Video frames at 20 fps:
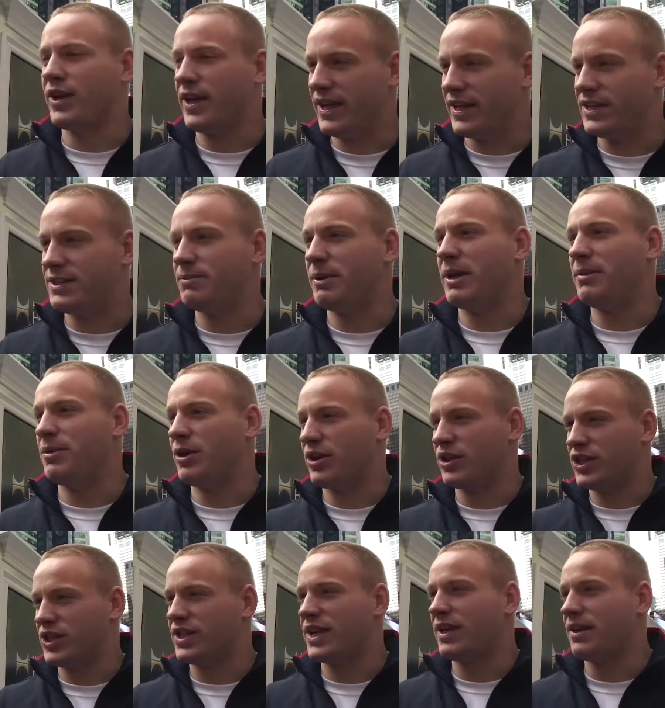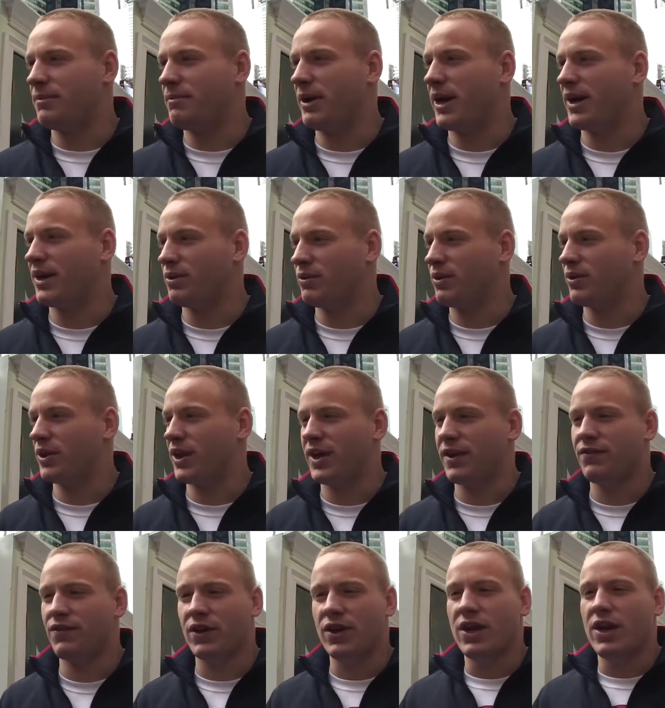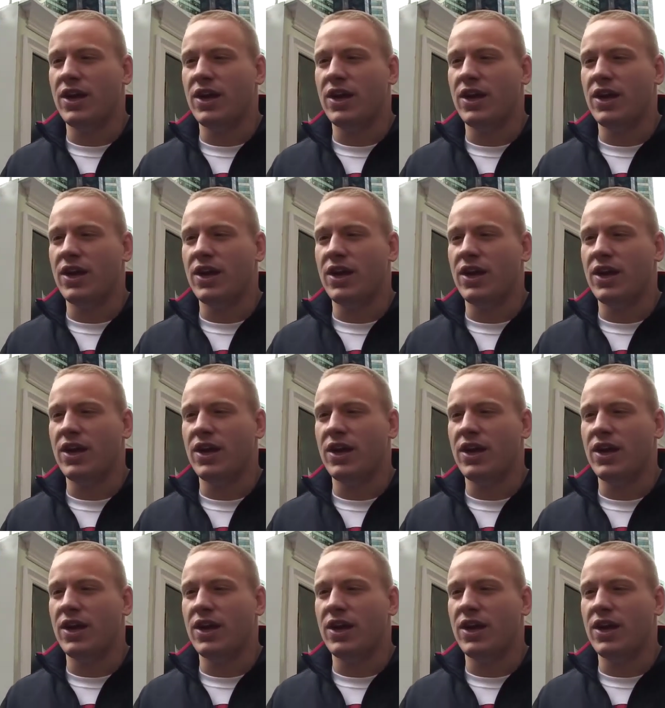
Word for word: kids maybe or just getting them back in real life.